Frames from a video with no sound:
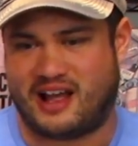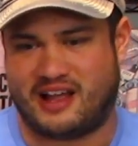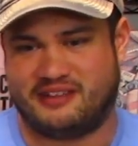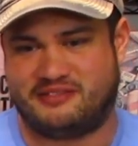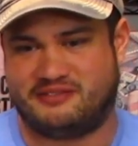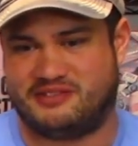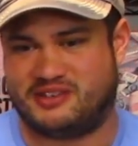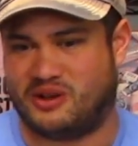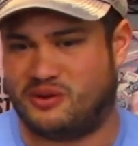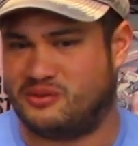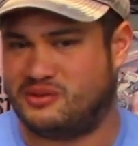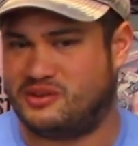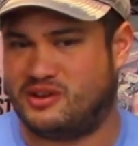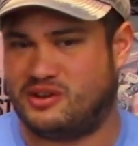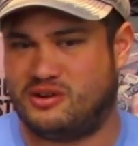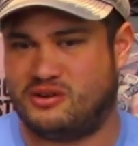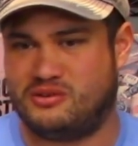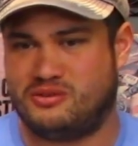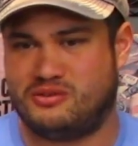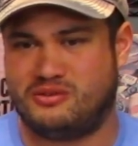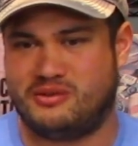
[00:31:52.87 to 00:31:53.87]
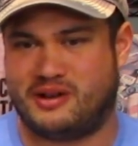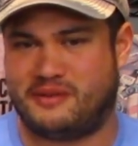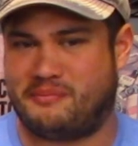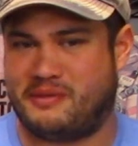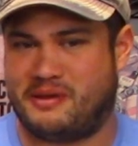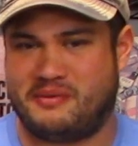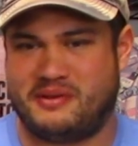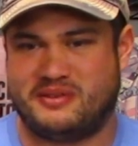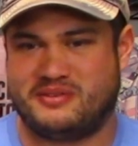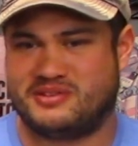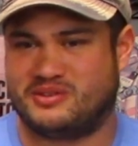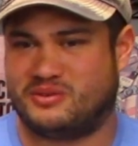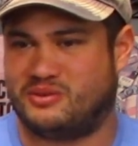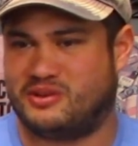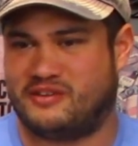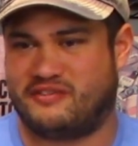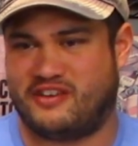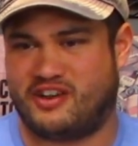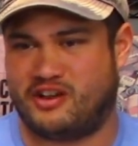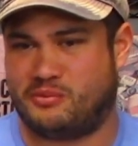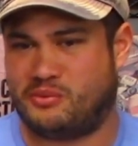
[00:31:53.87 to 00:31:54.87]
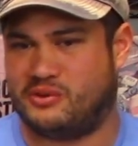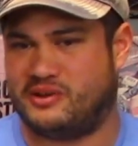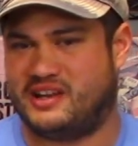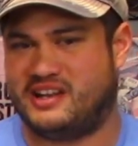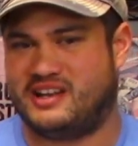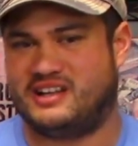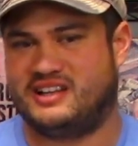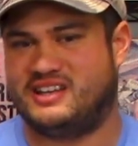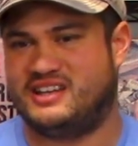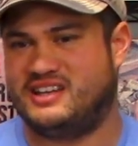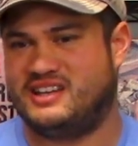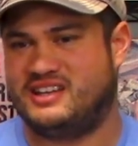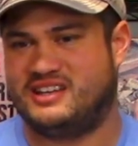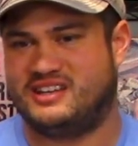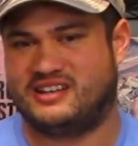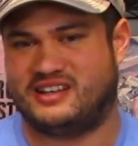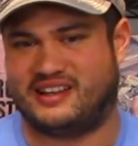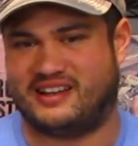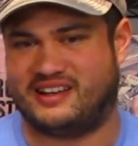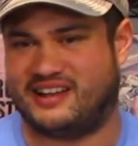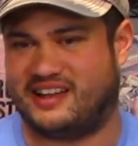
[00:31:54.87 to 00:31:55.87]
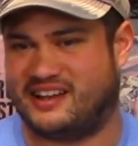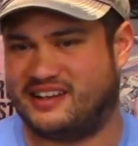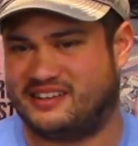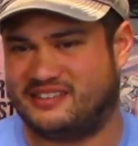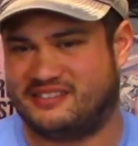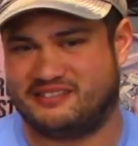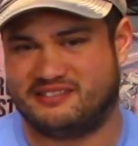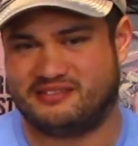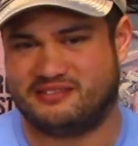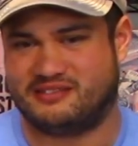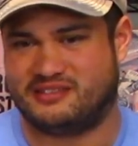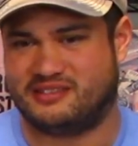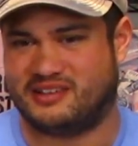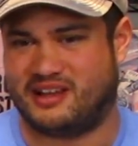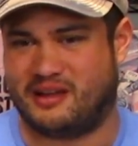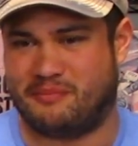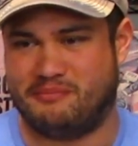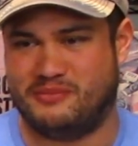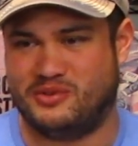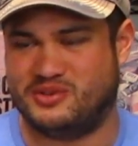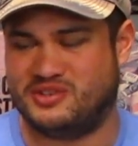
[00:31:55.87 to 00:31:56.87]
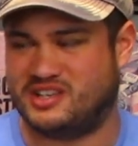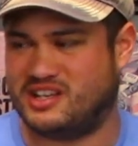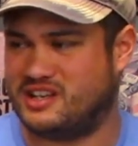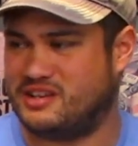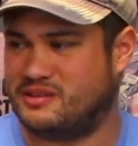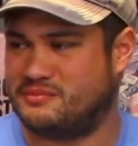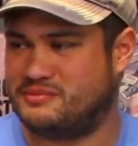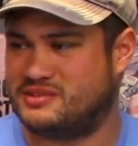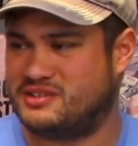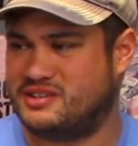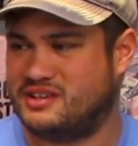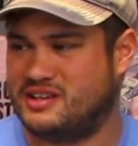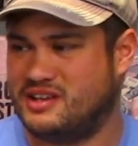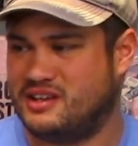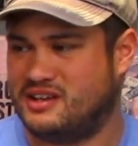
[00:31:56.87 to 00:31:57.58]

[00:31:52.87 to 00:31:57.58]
I don't know. Maybe he was only available in Italy at like museums.